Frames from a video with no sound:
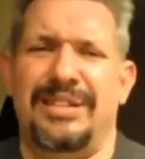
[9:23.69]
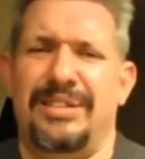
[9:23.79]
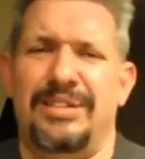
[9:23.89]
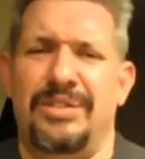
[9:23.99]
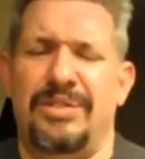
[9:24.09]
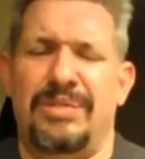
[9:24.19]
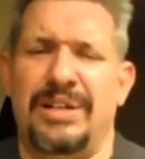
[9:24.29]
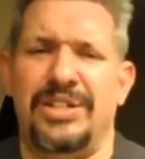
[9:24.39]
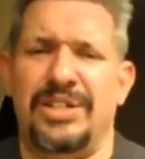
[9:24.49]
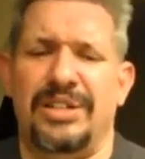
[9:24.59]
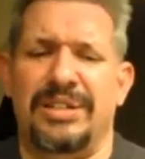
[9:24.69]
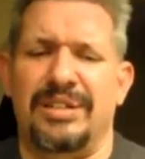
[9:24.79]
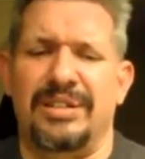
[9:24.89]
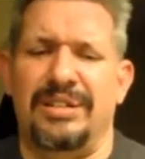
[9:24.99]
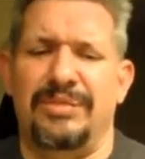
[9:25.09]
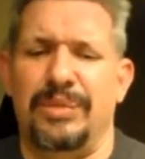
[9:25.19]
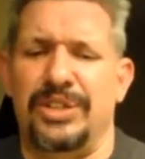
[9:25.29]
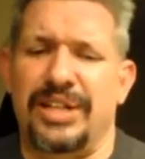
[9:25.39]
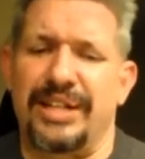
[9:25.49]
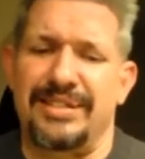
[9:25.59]
Either you don't watch it,
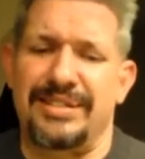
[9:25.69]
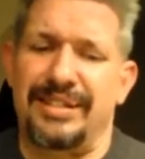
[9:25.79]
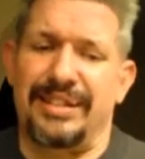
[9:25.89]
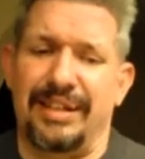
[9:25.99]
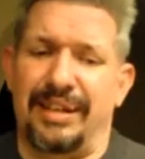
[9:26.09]
in which case,